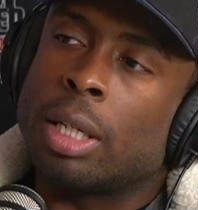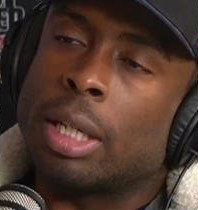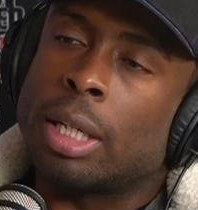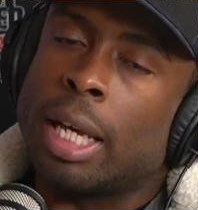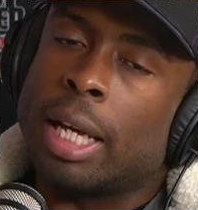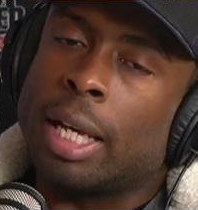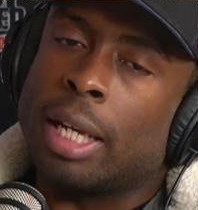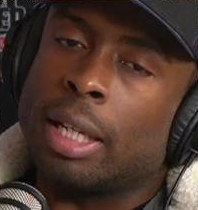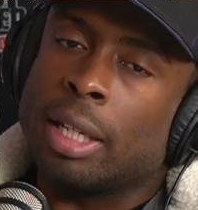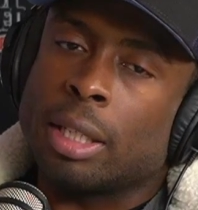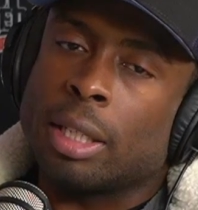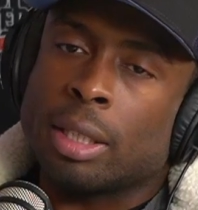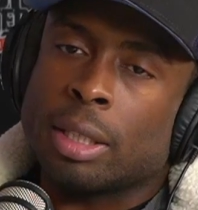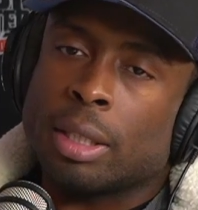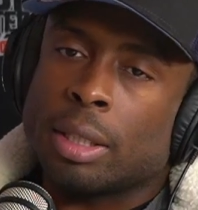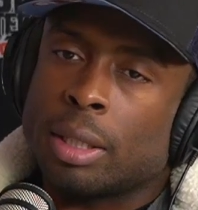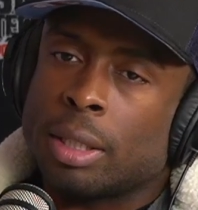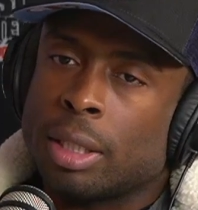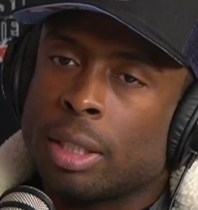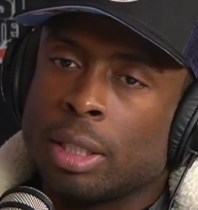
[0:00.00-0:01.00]
Like,
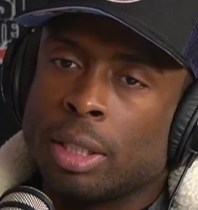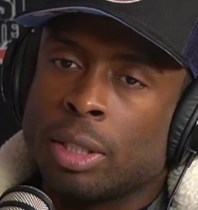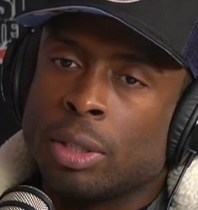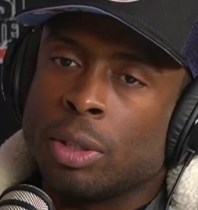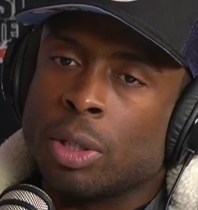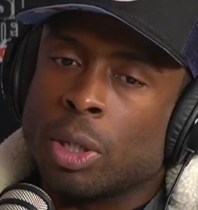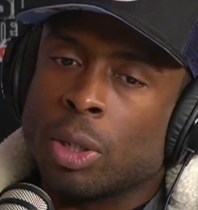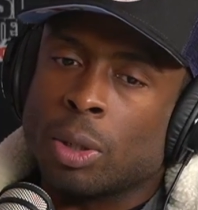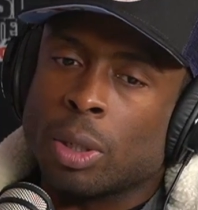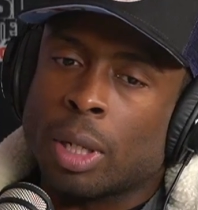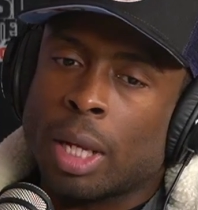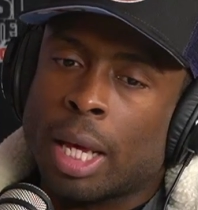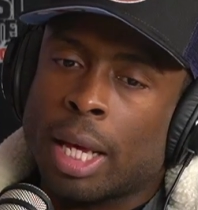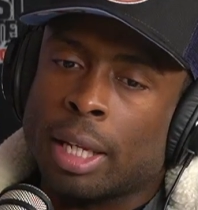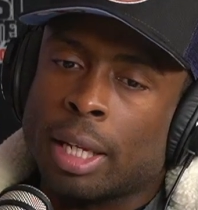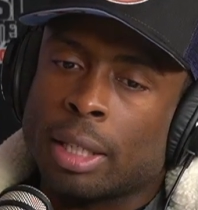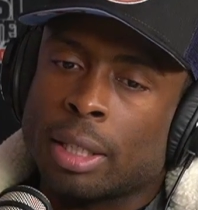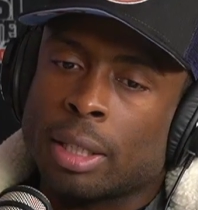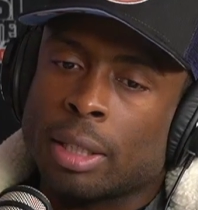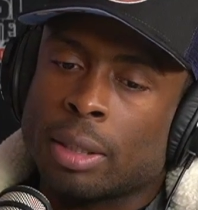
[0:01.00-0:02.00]
you know,
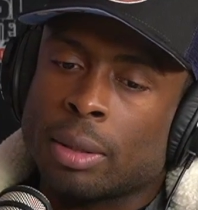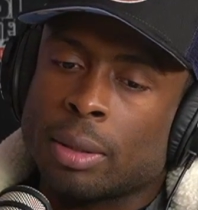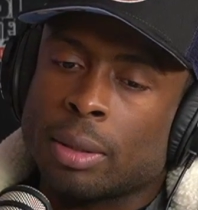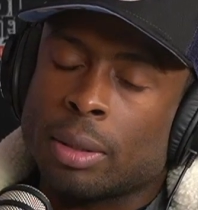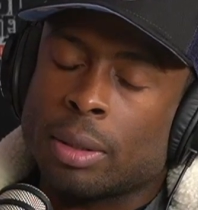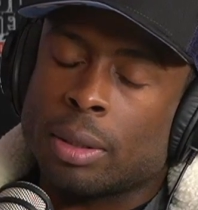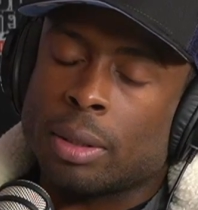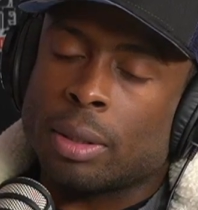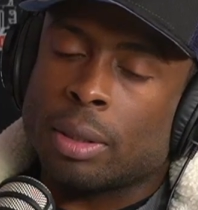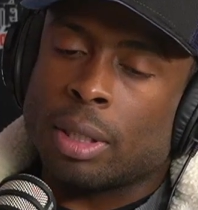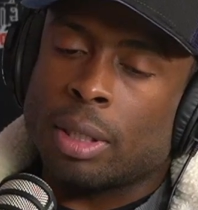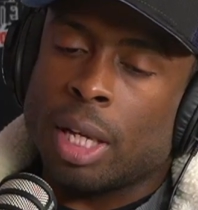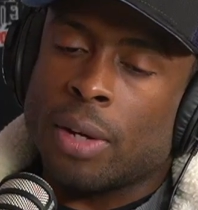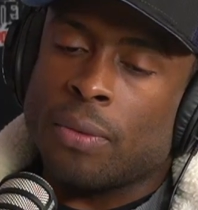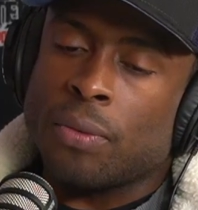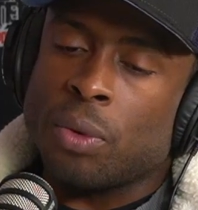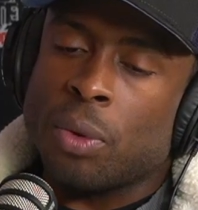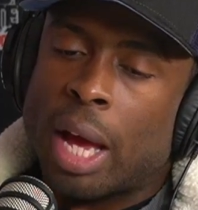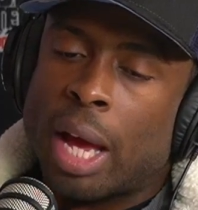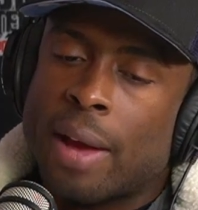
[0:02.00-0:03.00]
like
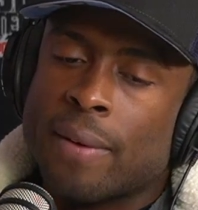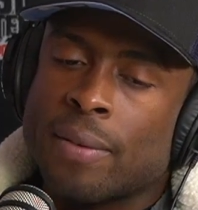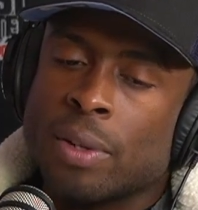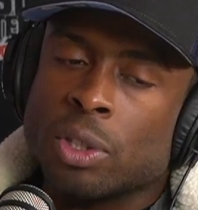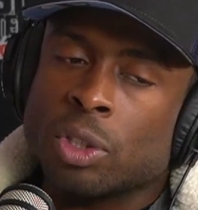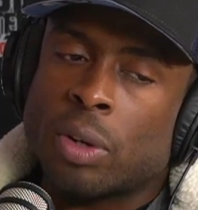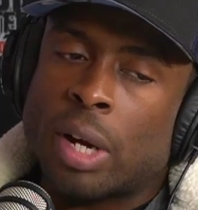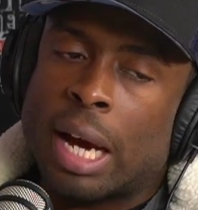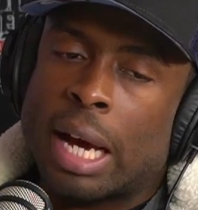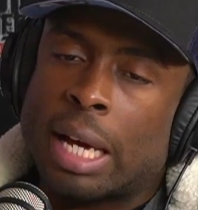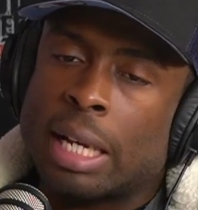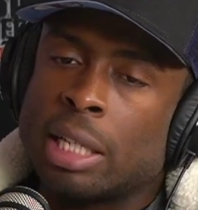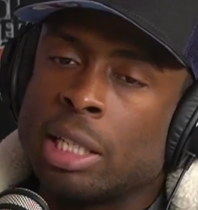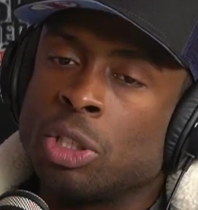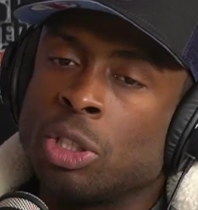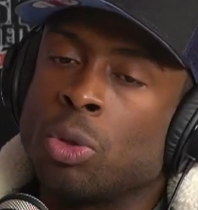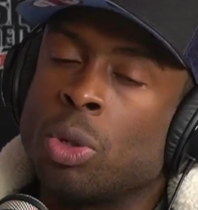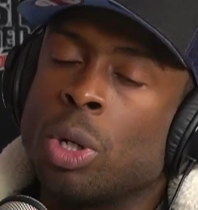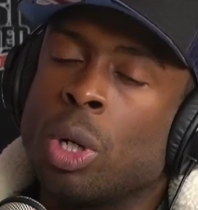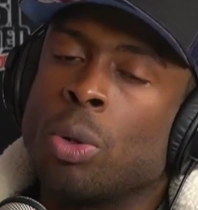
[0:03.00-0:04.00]
if you haven't tried, then
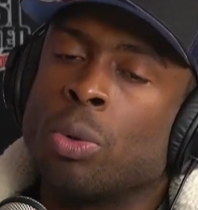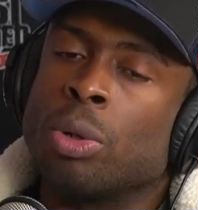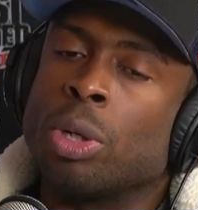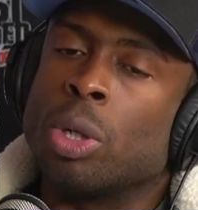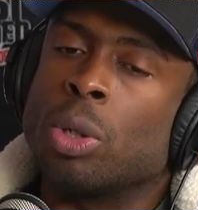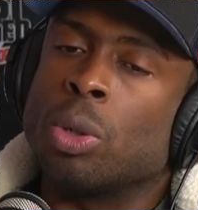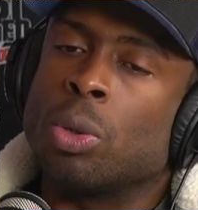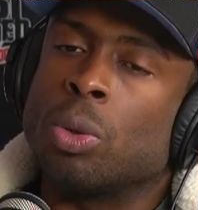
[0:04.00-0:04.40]
you don't know.